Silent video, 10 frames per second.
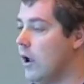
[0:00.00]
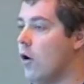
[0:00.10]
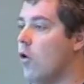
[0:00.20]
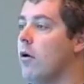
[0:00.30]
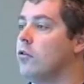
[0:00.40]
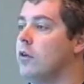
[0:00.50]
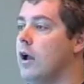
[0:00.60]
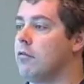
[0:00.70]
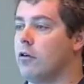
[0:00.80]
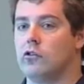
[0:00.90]
Almost
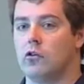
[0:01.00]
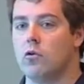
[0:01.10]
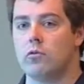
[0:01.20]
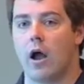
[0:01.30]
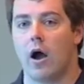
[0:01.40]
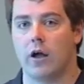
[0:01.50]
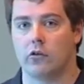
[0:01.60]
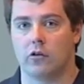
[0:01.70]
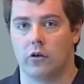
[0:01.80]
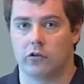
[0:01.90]
every school now
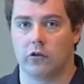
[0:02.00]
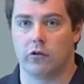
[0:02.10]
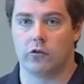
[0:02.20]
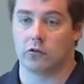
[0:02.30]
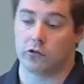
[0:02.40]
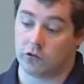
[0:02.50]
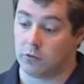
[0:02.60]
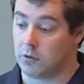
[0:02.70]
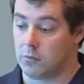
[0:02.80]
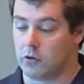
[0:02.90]
has a series of
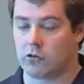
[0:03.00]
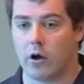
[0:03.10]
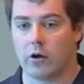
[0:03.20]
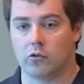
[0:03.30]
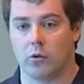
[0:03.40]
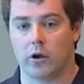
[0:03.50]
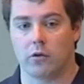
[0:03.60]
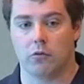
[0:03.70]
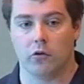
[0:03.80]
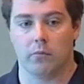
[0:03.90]
system administrators
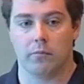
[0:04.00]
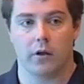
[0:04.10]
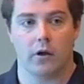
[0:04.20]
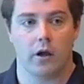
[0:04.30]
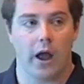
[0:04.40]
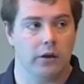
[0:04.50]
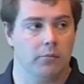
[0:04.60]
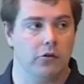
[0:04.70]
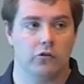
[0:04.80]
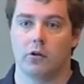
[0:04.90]
working for them. Andy
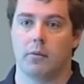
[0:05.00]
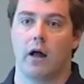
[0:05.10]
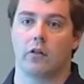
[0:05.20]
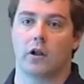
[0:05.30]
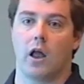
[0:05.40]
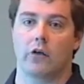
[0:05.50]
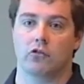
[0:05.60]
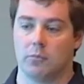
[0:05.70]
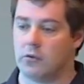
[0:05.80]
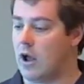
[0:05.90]
mentioned about the
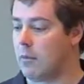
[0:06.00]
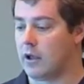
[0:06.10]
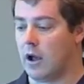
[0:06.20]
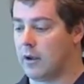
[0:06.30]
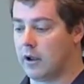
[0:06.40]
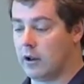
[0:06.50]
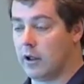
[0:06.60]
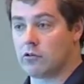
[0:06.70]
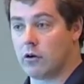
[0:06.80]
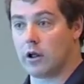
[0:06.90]
classroom is now becoming an
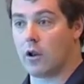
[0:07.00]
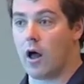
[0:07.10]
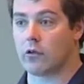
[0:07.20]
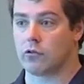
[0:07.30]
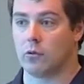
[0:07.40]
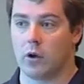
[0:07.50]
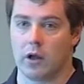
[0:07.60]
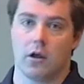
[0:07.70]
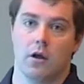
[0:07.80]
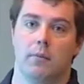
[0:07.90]
electronic classroom
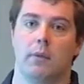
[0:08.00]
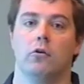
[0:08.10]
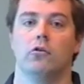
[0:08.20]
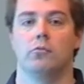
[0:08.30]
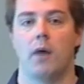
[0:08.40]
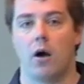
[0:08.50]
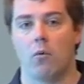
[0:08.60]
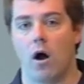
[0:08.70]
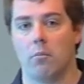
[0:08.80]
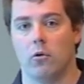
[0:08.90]
where people use smart
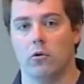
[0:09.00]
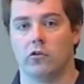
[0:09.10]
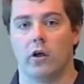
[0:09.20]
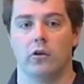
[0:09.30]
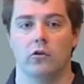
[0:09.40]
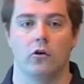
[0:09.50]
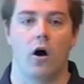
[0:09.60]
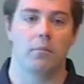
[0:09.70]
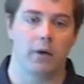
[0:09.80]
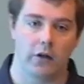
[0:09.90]
whiteboards, they use
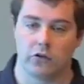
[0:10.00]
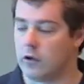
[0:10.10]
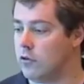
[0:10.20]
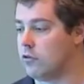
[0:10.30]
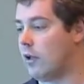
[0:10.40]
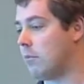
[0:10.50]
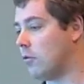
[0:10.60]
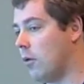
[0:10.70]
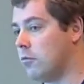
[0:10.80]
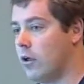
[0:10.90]
iPads, they use
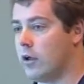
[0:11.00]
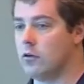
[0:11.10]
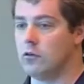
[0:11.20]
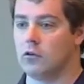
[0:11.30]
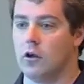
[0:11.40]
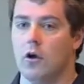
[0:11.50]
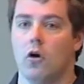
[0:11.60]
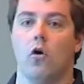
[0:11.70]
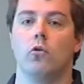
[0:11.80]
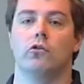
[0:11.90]
laptops, they use
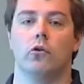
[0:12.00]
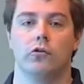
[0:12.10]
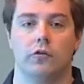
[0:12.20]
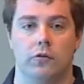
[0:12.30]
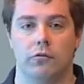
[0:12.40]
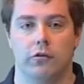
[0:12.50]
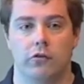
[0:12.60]
all sorts of different